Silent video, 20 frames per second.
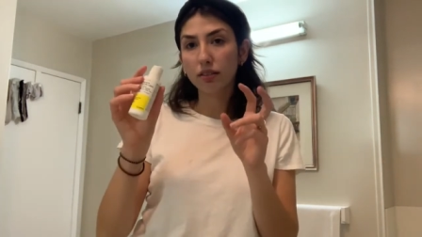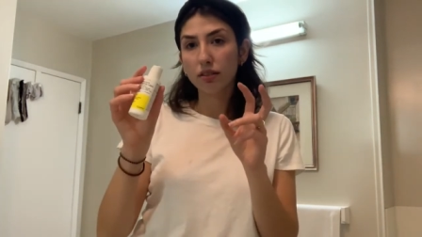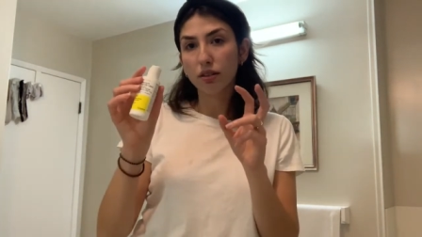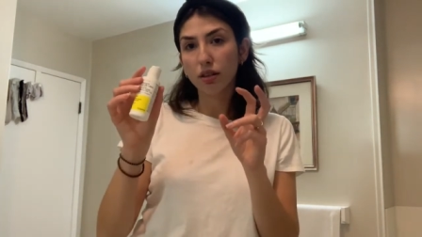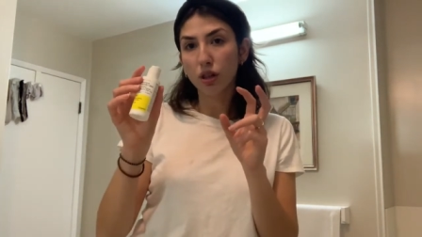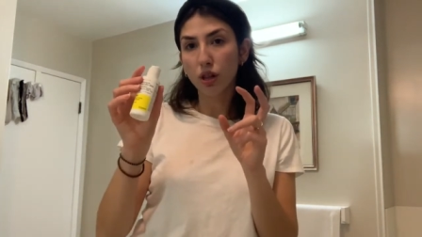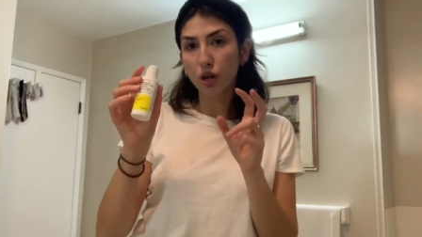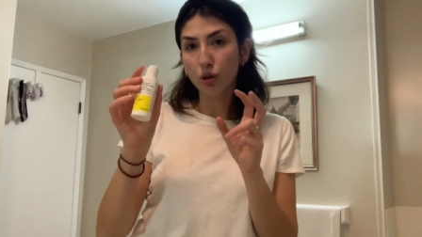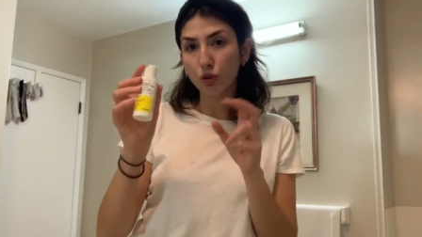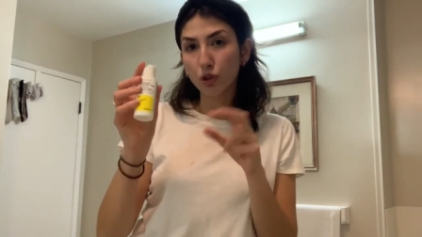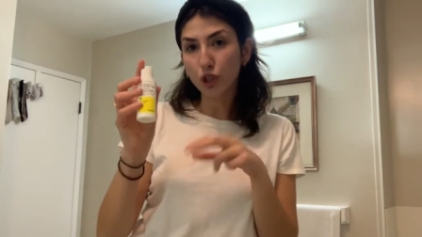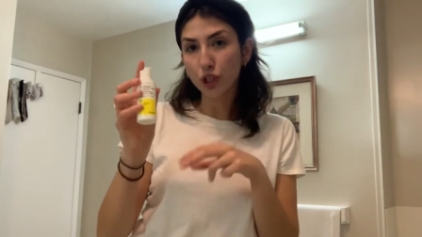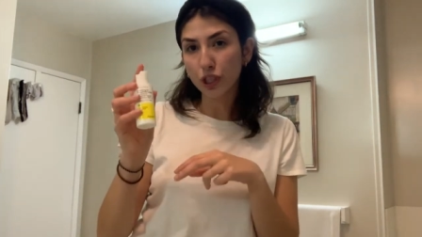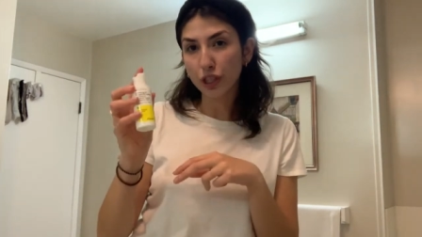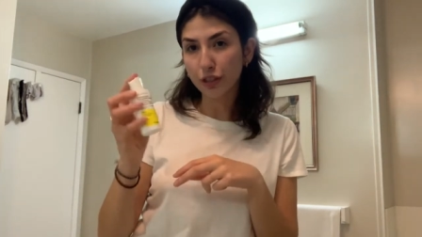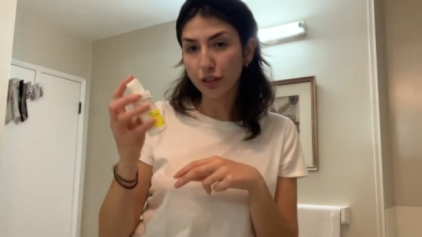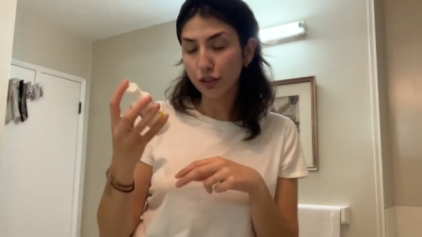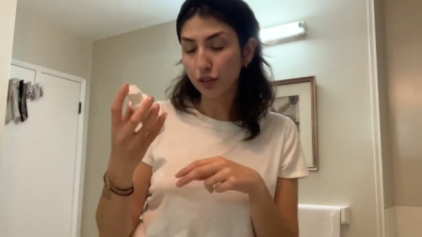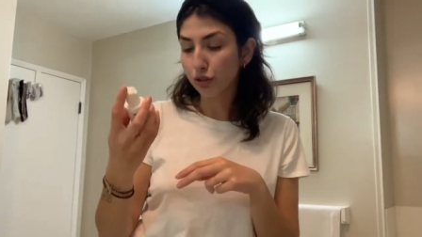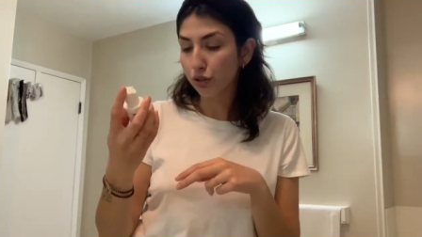
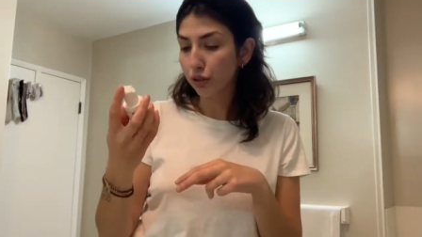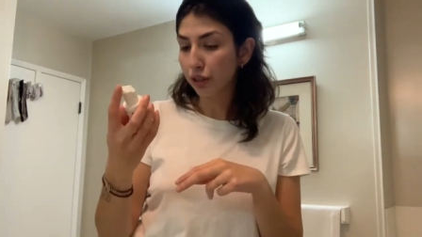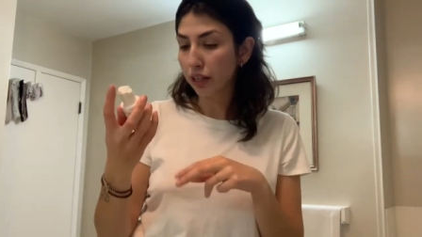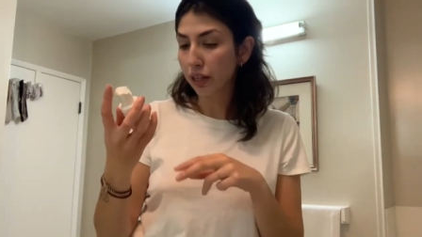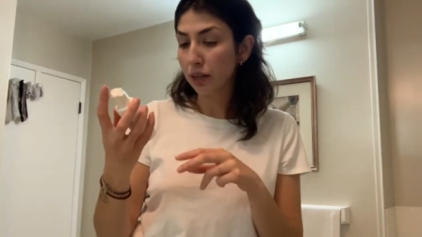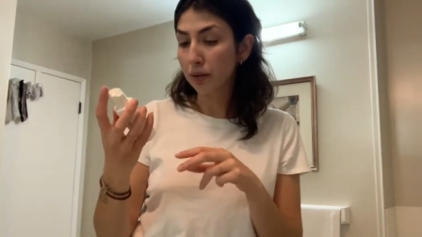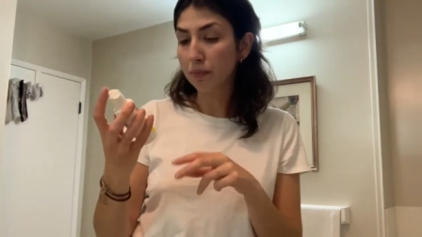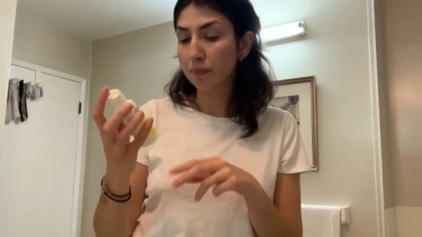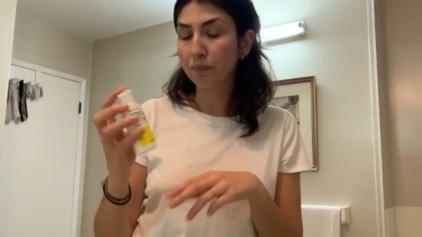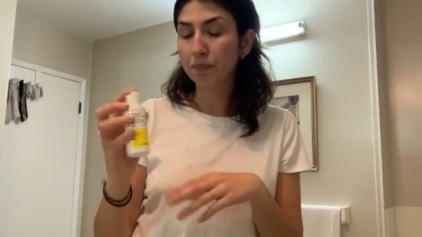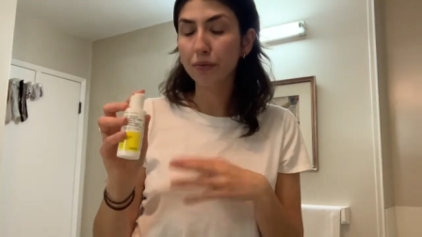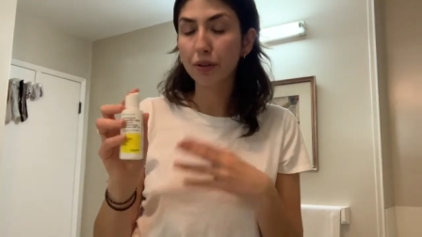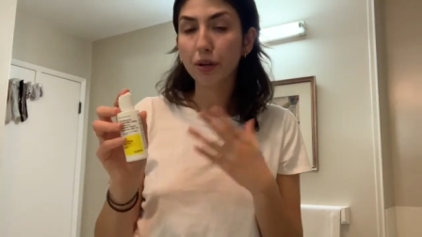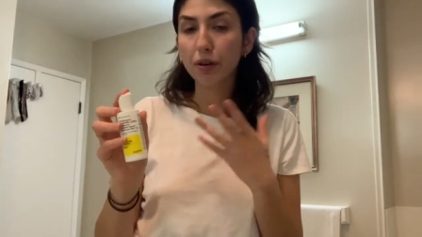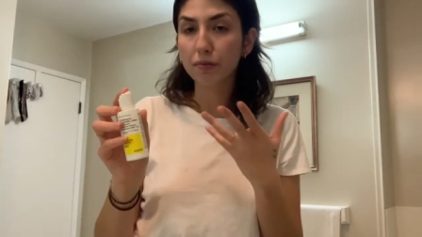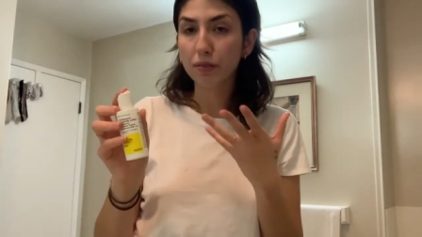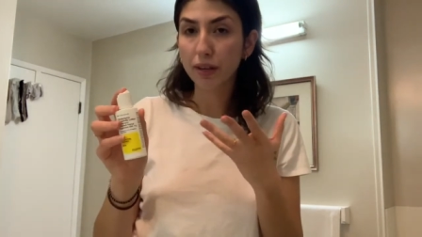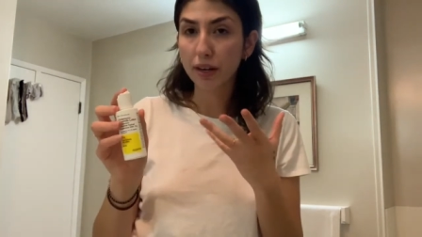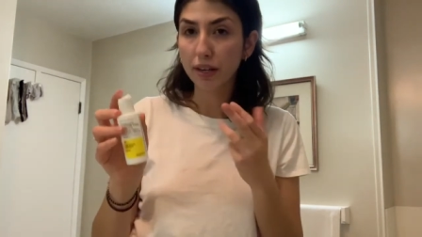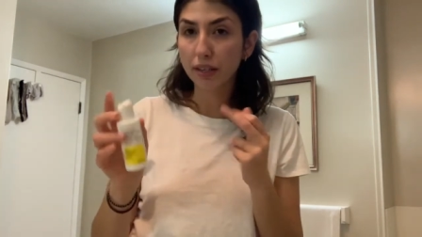lotion cream
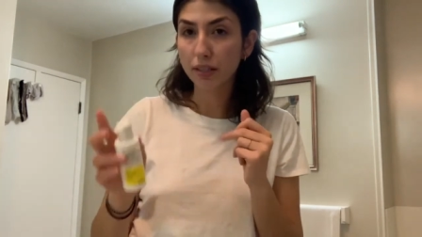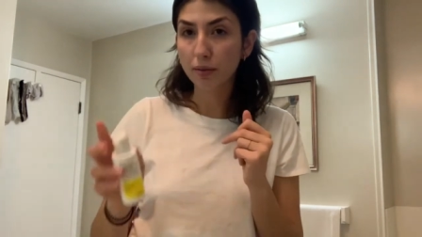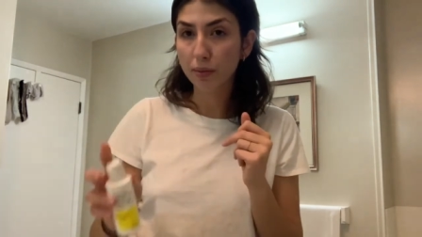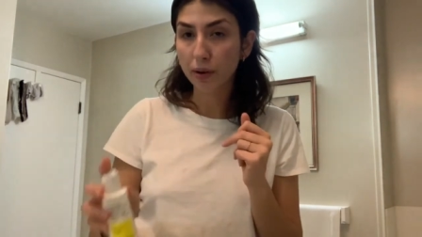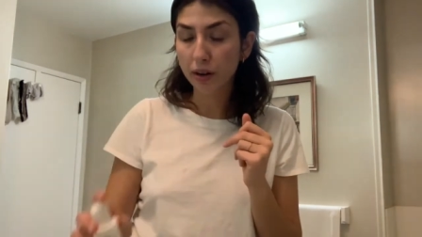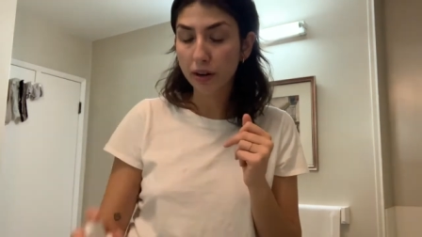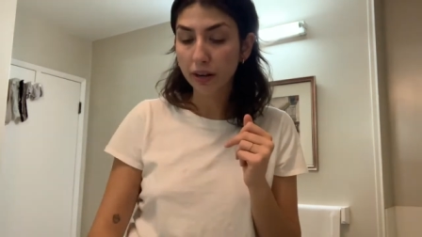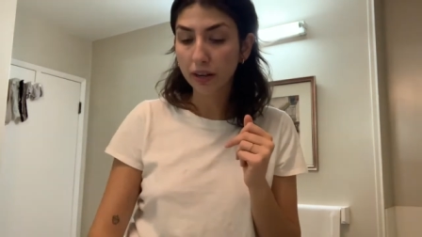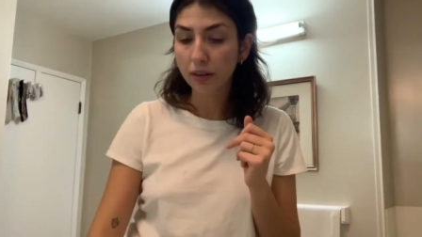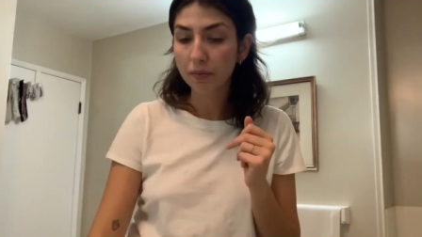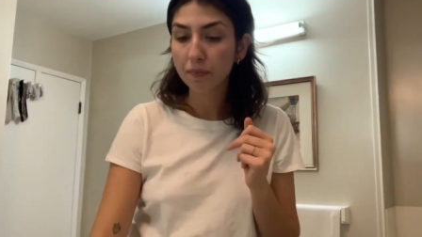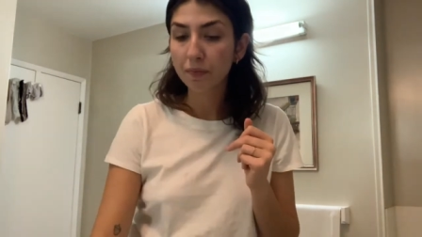of the antibiotic.